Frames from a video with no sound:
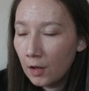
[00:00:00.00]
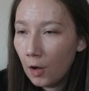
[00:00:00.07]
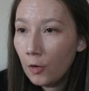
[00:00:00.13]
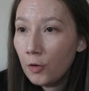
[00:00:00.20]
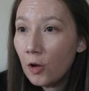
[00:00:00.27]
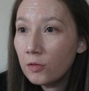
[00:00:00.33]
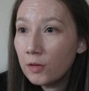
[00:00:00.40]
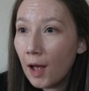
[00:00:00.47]
Oh
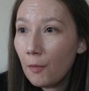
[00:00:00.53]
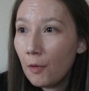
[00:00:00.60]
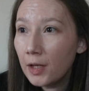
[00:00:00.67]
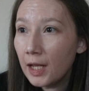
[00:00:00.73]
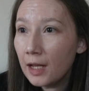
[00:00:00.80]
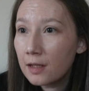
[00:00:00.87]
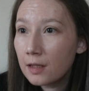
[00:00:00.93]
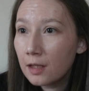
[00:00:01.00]
no, that one
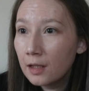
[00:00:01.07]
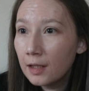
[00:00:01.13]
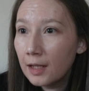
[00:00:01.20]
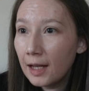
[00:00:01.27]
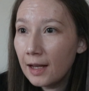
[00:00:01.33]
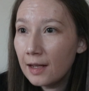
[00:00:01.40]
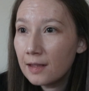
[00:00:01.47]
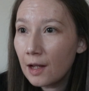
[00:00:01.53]
is.
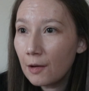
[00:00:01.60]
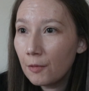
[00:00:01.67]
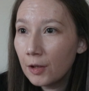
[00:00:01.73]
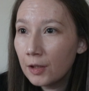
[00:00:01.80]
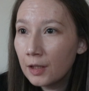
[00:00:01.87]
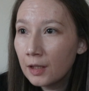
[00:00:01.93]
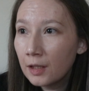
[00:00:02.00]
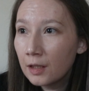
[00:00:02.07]
It is that
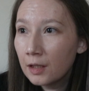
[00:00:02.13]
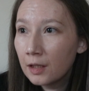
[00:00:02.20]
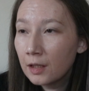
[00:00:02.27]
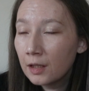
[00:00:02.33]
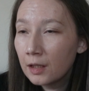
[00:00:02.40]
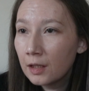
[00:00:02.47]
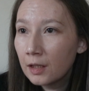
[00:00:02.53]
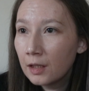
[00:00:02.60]
one,
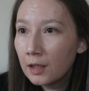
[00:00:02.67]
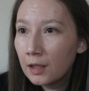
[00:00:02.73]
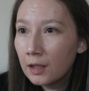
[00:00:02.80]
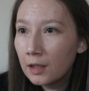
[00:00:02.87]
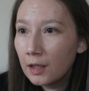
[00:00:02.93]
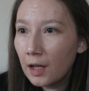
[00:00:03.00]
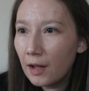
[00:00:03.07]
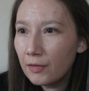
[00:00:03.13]

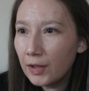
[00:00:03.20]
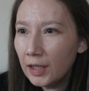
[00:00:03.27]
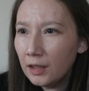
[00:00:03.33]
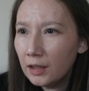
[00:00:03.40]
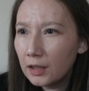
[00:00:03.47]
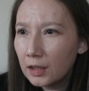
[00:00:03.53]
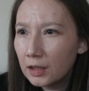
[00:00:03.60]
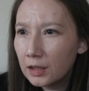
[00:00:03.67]
I
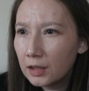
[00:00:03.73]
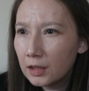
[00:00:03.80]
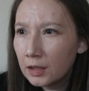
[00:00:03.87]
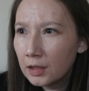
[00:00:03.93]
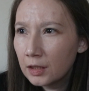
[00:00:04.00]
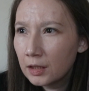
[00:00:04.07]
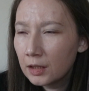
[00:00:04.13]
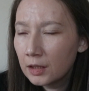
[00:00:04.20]
think.
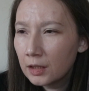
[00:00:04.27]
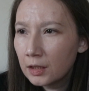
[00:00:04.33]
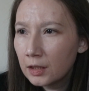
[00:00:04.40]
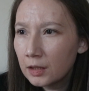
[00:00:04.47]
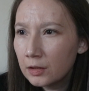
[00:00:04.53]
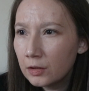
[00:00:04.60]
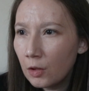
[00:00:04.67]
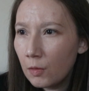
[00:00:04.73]

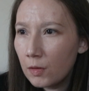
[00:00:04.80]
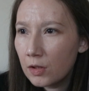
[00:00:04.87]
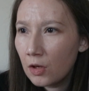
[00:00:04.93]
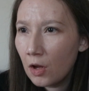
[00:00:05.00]
No, it's